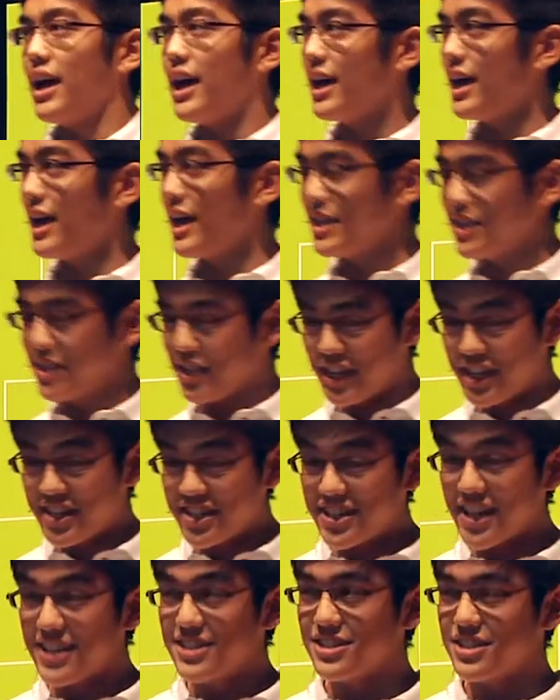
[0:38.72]
And the
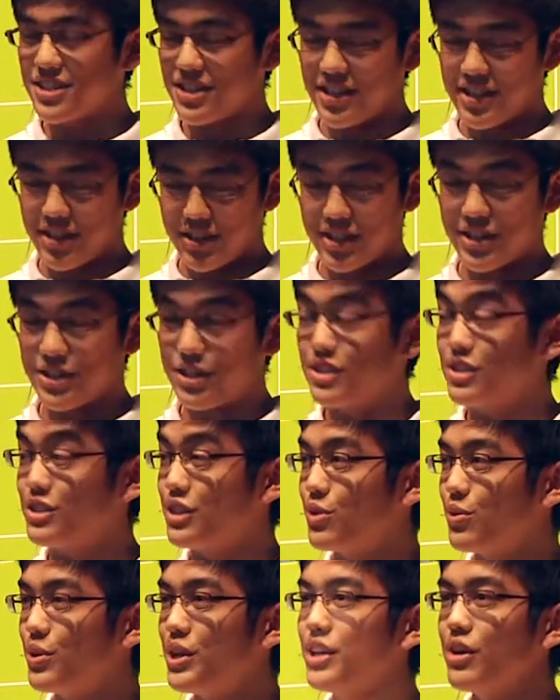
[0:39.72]
intensity, the
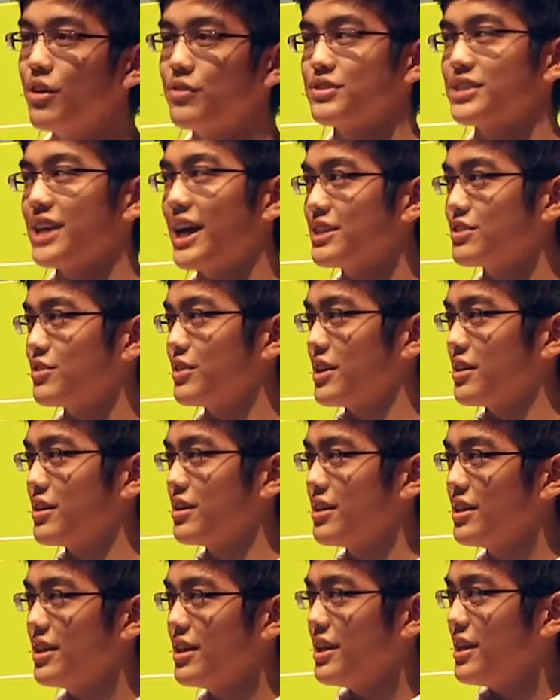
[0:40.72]
degree of scattering,
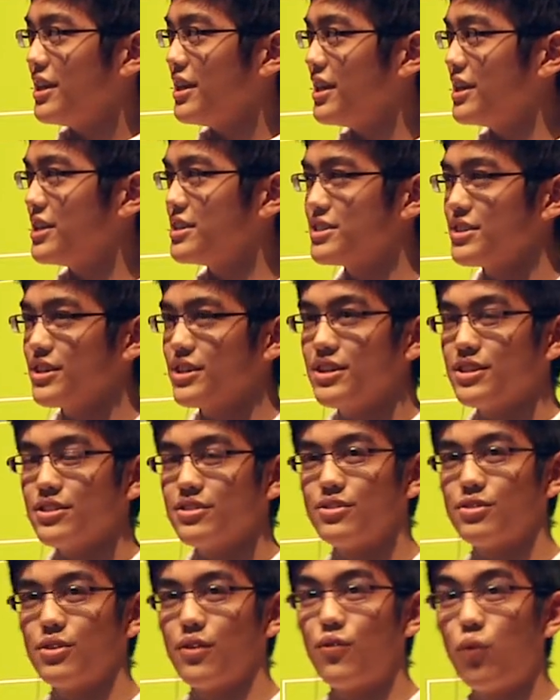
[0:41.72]
is
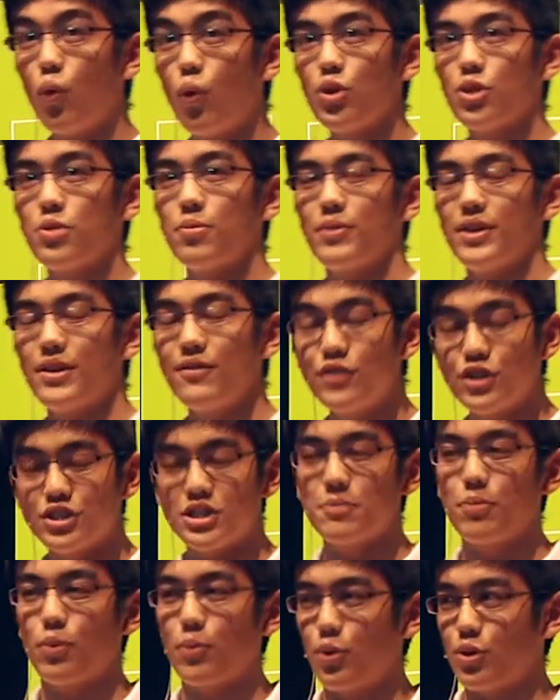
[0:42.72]
to the
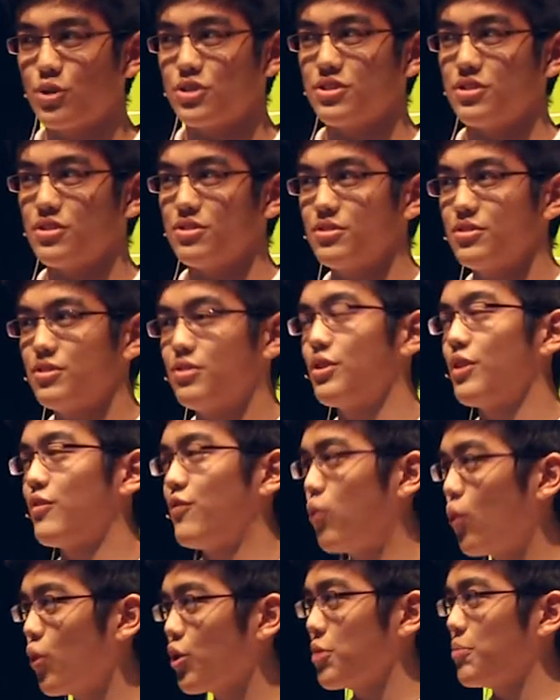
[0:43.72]
inversely proportional to the
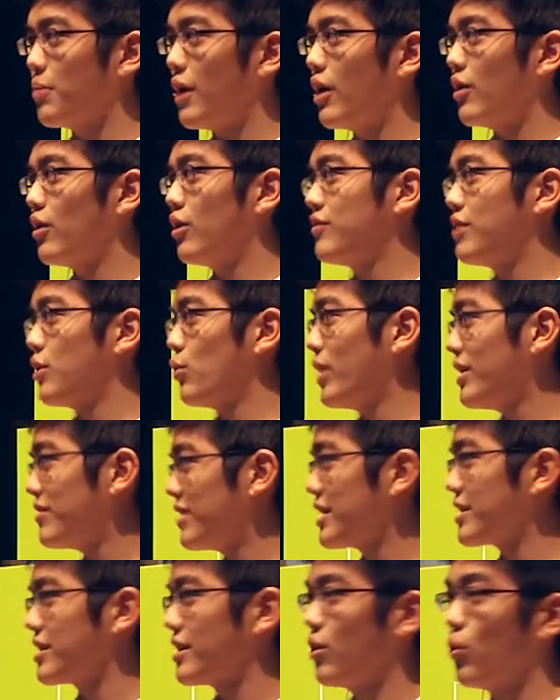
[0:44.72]
fourth power of the
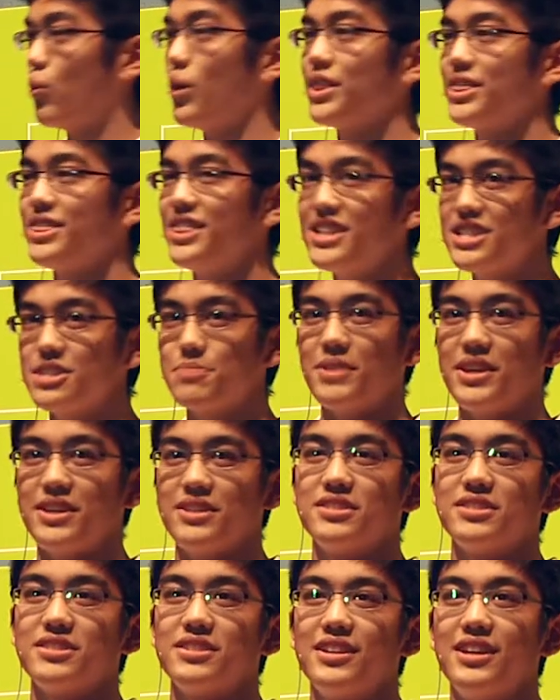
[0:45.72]
wavelength. What this
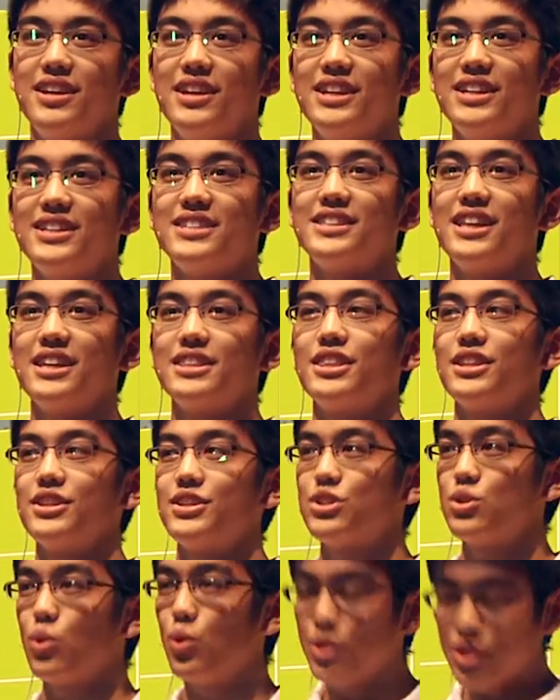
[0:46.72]
means is that the
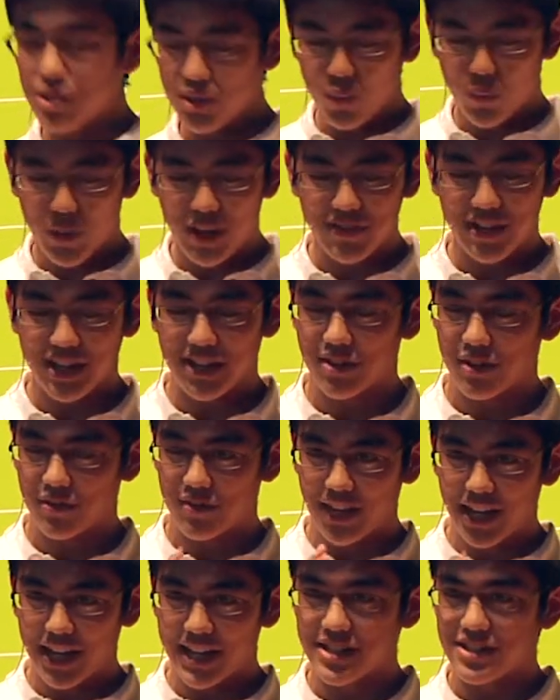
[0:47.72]
shorter the wavelength of
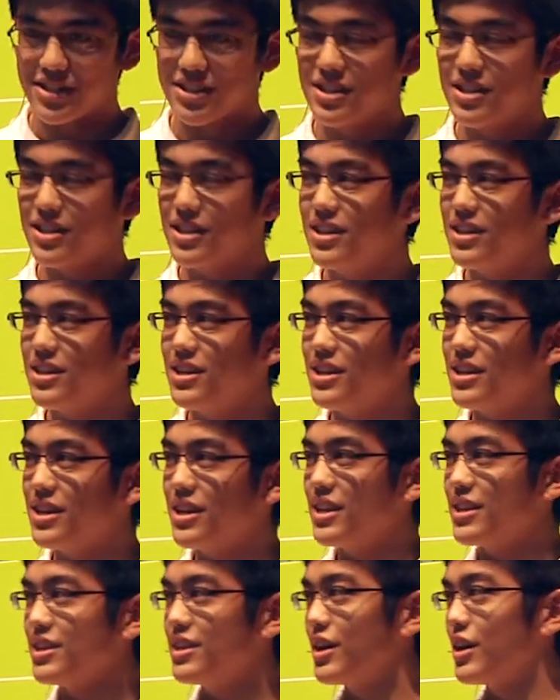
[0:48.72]
light,
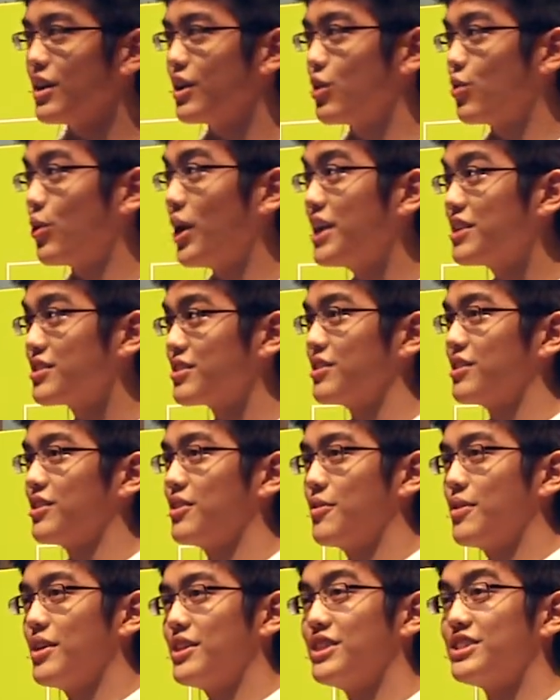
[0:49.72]
the
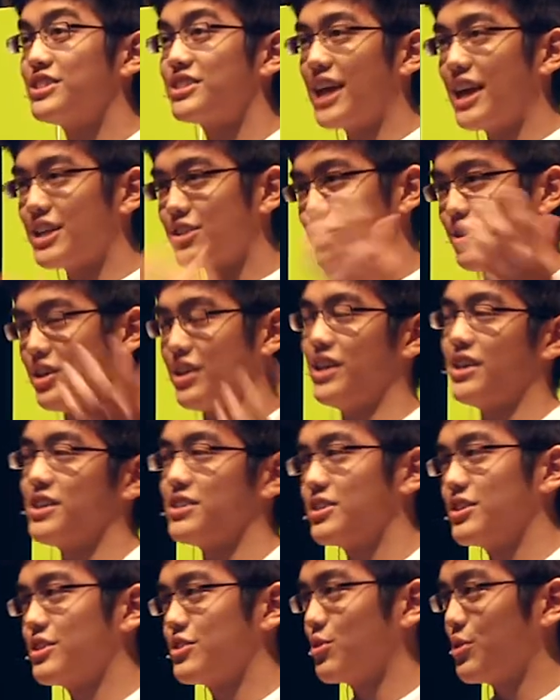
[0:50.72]
greater the scattering
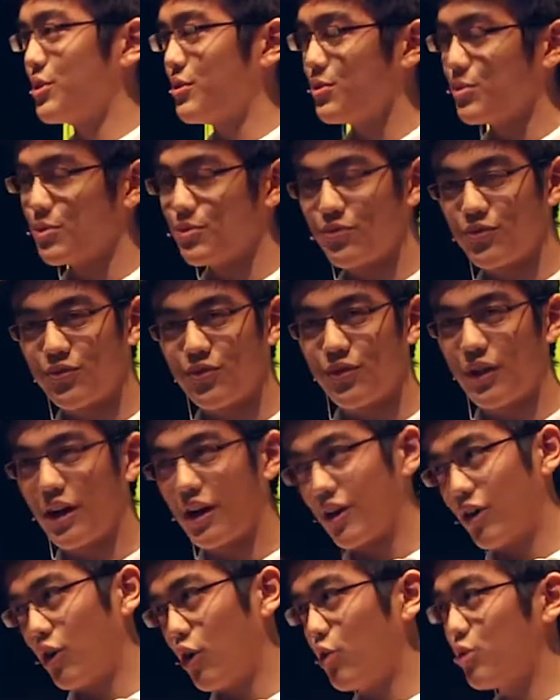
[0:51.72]
is. So it
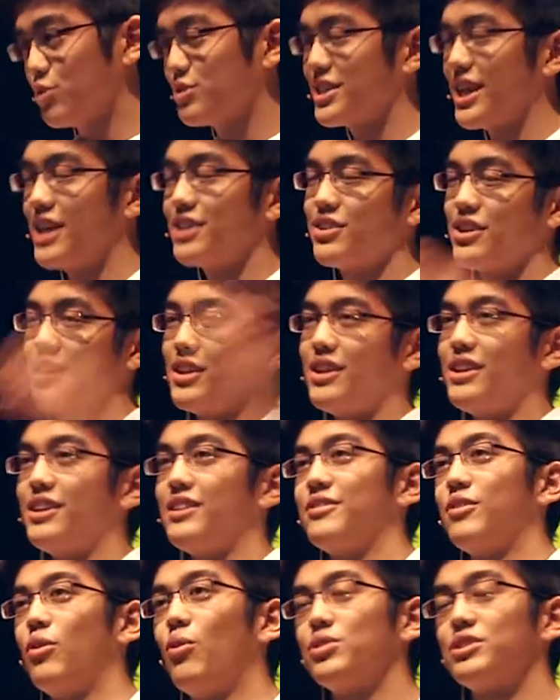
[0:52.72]
will go scattering
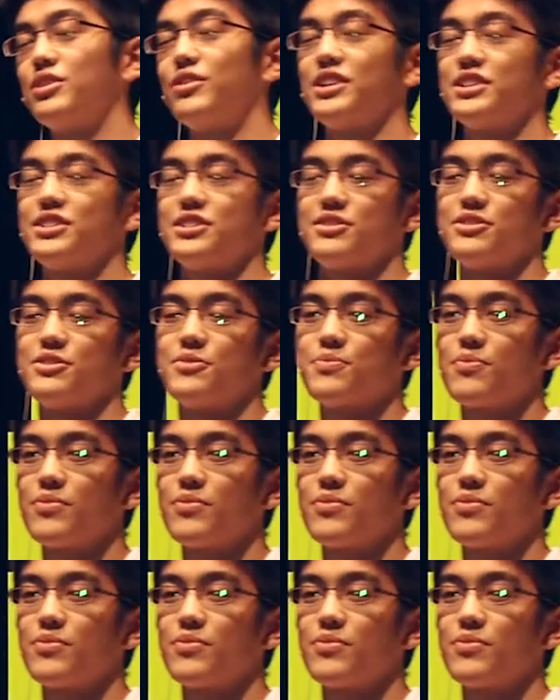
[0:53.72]
in all directions.